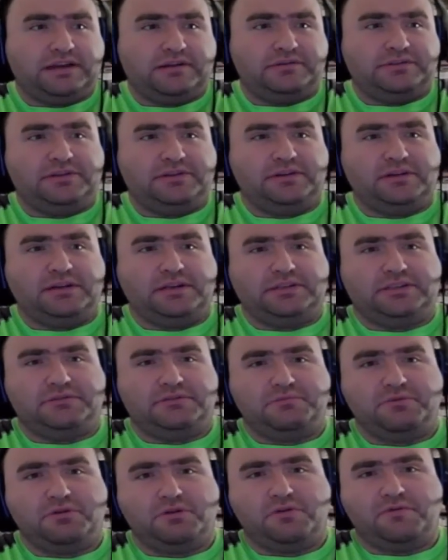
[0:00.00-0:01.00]
I'll see you guys
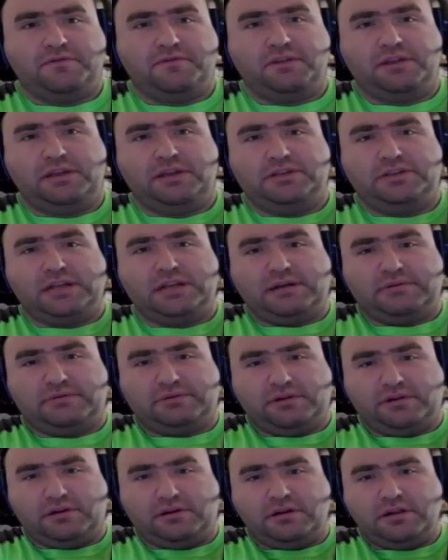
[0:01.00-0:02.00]
tomorrow for the latest
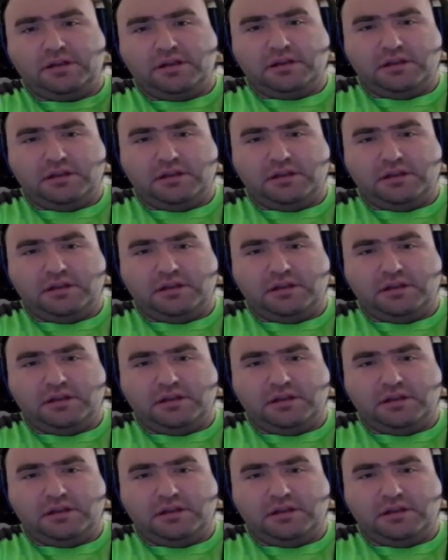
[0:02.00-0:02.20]
chapter.